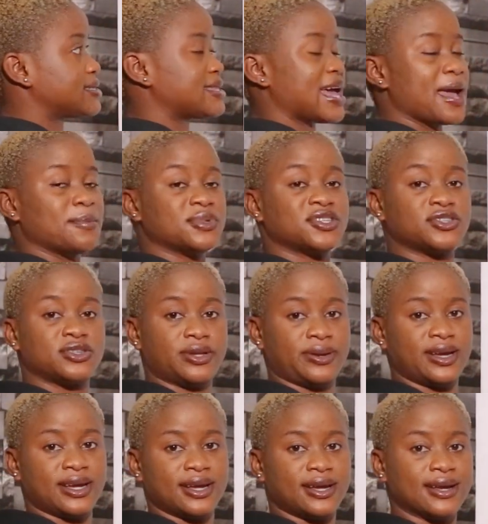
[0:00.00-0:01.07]
times
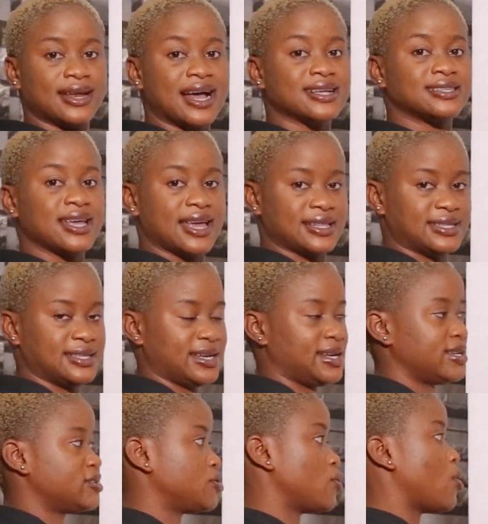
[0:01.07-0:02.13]
3, that's
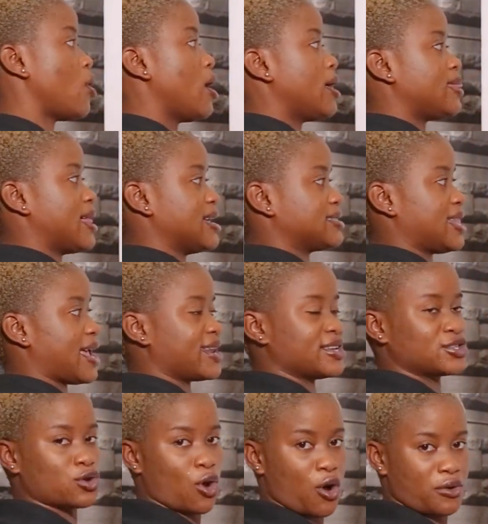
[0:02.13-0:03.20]
18. So that's like the
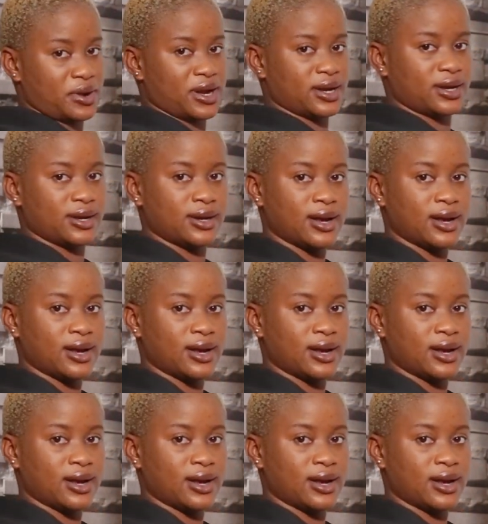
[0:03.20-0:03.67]
scoring.